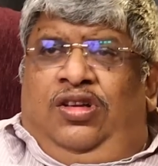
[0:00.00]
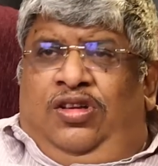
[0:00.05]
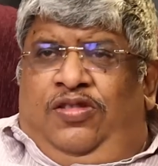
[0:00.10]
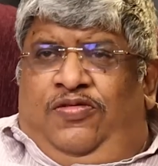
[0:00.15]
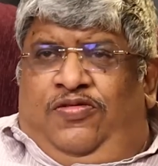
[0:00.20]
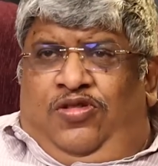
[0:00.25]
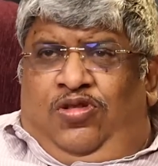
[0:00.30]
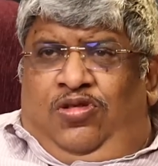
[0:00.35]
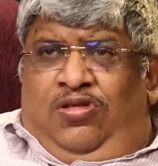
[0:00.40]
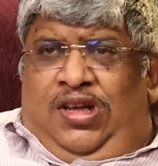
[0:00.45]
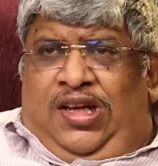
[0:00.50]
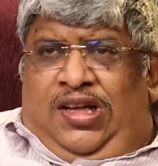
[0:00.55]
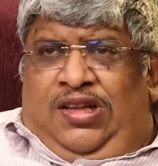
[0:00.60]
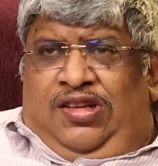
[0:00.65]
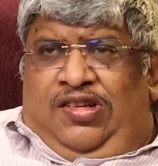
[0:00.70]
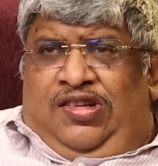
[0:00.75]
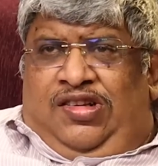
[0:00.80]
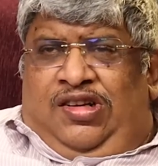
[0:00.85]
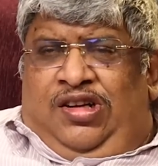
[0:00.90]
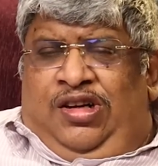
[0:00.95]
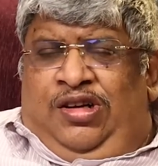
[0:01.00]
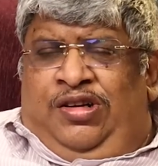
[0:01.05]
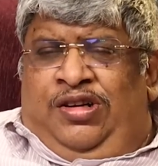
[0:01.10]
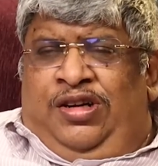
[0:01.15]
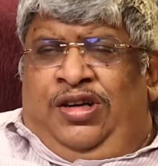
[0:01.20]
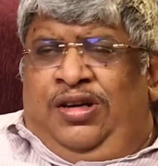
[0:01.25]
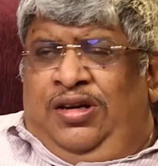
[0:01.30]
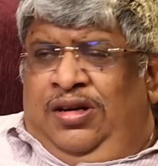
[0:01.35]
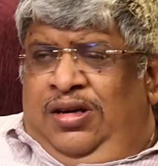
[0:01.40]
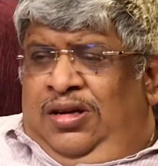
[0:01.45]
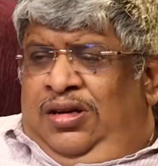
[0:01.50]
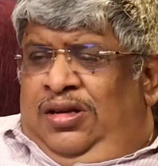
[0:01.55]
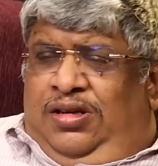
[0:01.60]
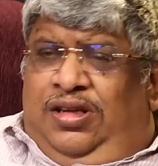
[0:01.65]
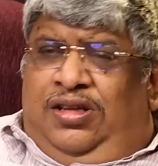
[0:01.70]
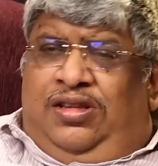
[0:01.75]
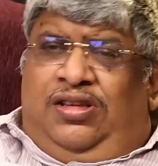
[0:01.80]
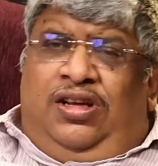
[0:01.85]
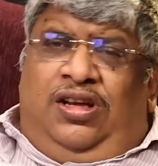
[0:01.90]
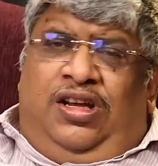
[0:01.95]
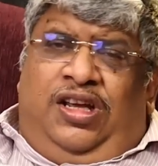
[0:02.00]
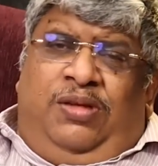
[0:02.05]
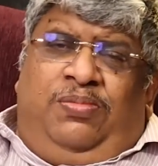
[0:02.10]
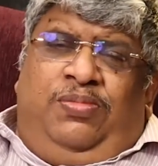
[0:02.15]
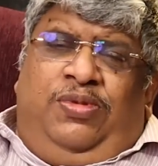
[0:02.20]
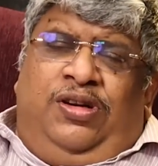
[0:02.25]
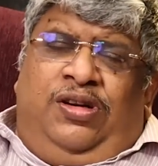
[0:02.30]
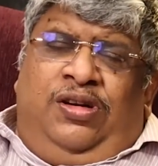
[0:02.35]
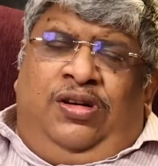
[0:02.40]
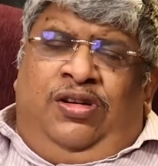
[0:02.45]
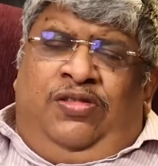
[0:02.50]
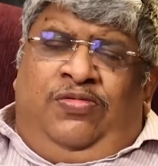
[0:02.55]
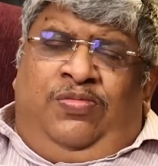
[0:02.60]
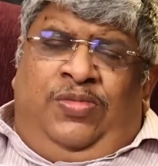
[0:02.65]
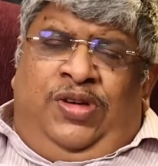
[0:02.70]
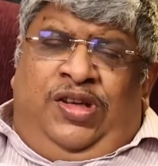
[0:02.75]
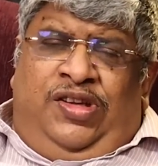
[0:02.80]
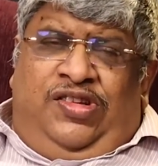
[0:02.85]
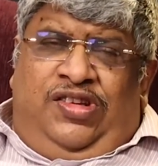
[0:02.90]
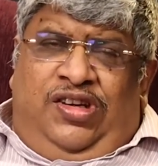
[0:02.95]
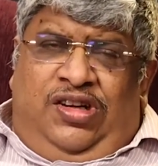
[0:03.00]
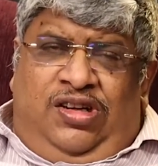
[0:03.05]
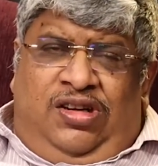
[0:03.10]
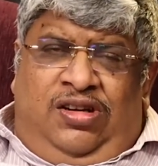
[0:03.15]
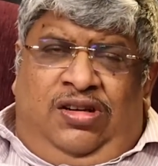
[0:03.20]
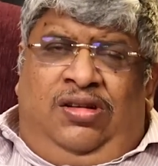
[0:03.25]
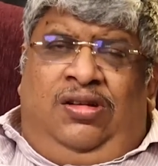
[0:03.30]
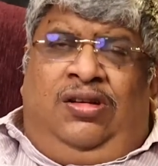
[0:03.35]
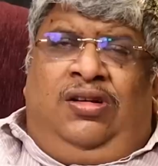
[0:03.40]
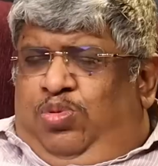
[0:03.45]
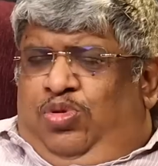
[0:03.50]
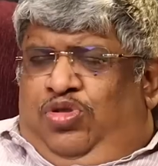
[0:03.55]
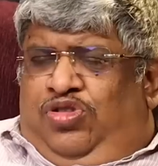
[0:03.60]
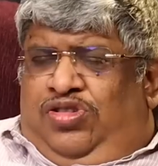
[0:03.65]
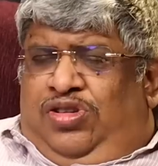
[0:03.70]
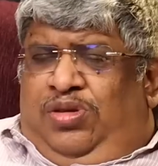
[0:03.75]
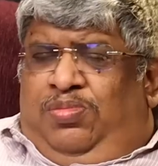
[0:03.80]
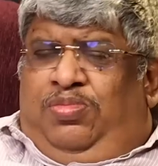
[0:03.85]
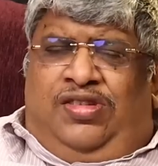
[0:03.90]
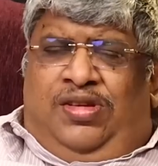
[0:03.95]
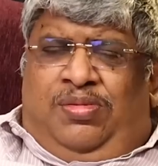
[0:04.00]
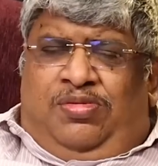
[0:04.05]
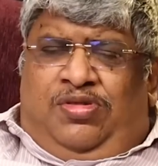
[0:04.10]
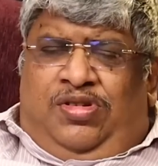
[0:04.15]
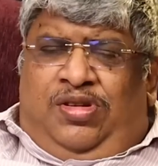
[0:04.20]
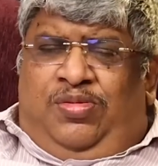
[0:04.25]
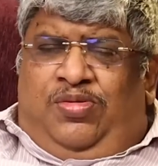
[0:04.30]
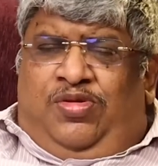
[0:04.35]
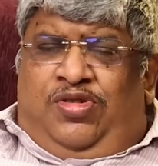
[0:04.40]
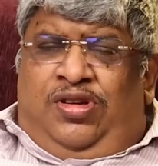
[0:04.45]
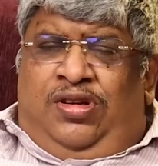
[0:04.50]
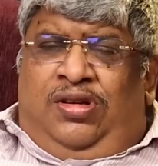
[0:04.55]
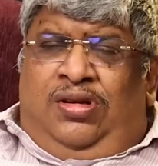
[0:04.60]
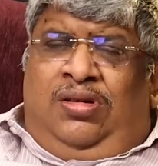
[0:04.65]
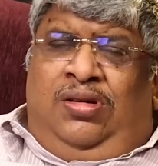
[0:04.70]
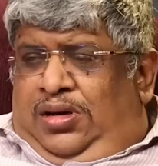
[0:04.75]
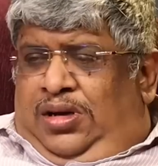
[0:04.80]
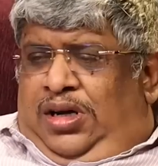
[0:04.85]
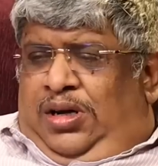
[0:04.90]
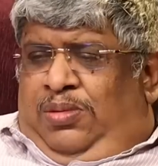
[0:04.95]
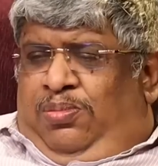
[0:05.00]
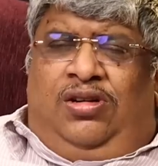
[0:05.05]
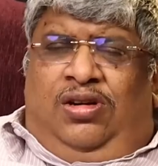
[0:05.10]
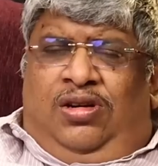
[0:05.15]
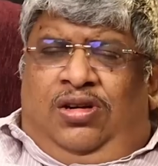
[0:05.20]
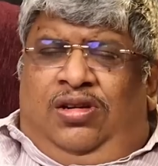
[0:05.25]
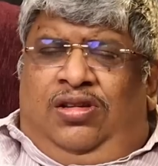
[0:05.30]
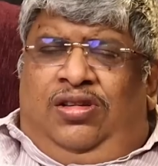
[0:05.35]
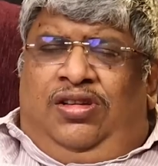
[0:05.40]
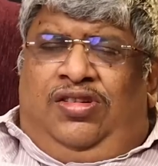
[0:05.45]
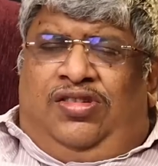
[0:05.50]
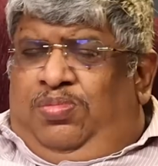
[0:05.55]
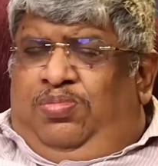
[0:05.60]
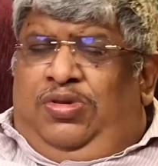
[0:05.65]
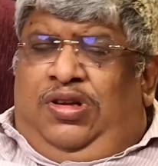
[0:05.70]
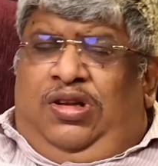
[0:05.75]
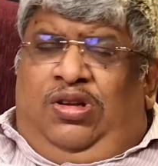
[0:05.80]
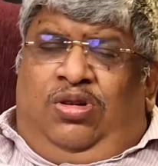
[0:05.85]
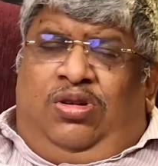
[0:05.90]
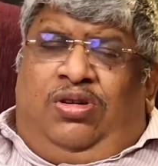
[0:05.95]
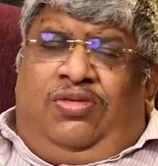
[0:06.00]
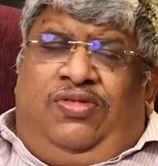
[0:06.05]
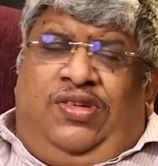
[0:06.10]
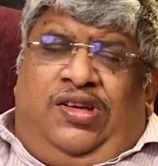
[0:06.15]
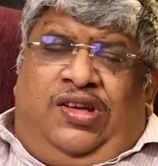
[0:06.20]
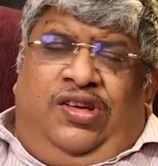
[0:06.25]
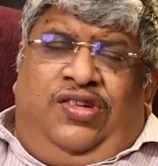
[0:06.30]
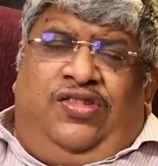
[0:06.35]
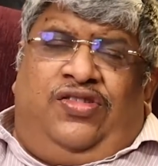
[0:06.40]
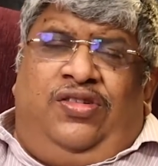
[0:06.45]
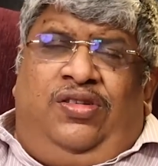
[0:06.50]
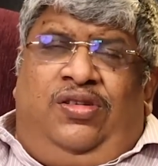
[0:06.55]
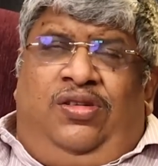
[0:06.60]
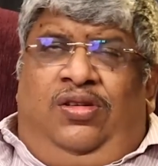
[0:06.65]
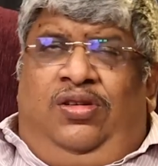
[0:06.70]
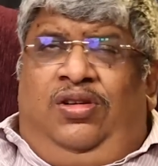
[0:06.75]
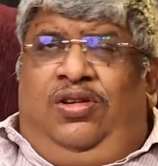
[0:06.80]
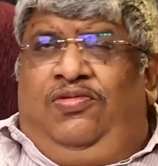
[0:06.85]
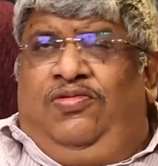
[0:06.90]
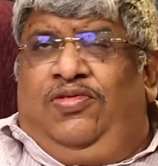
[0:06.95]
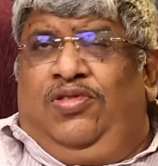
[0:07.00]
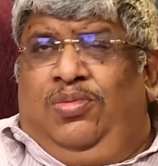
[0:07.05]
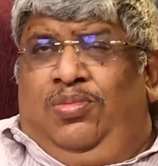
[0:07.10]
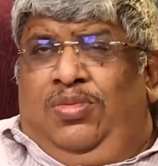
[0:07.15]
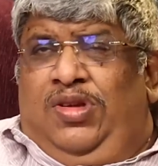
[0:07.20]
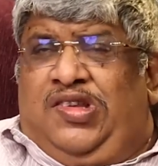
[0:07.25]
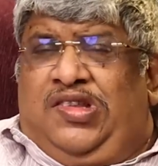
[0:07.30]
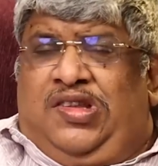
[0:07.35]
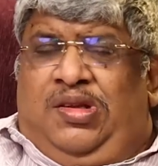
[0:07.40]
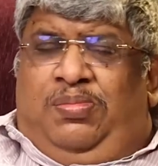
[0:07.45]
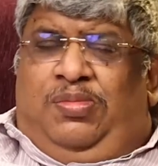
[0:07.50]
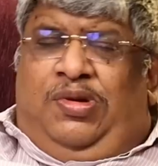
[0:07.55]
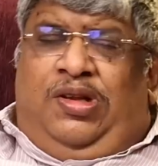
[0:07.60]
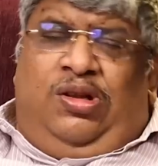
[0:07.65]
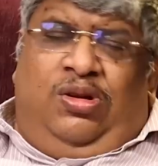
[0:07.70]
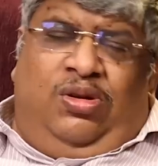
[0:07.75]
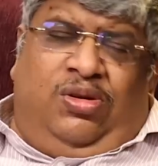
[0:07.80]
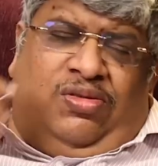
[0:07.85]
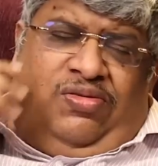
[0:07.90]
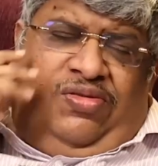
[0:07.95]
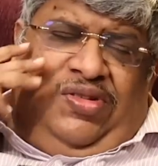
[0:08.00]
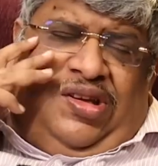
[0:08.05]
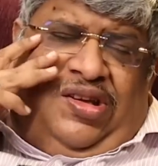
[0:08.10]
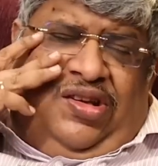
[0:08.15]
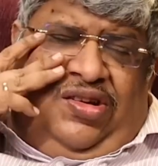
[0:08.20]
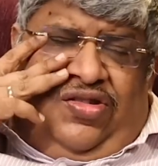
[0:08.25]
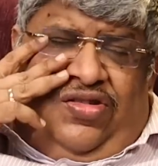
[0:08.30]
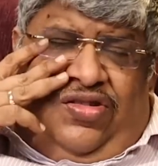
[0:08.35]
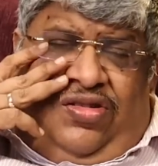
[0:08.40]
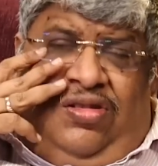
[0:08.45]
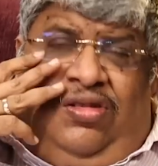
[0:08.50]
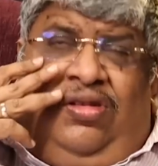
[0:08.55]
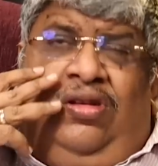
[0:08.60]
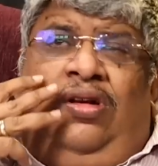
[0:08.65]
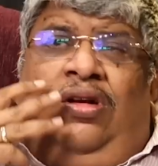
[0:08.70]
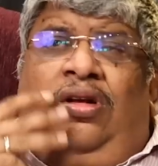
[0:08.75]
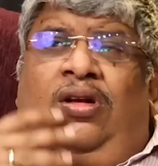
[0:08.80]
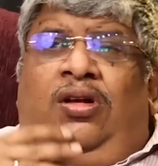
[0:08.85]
If you like this content, hit the like button of my channel, push the subscription, and turn on the bell notification. If you miss the bell notification,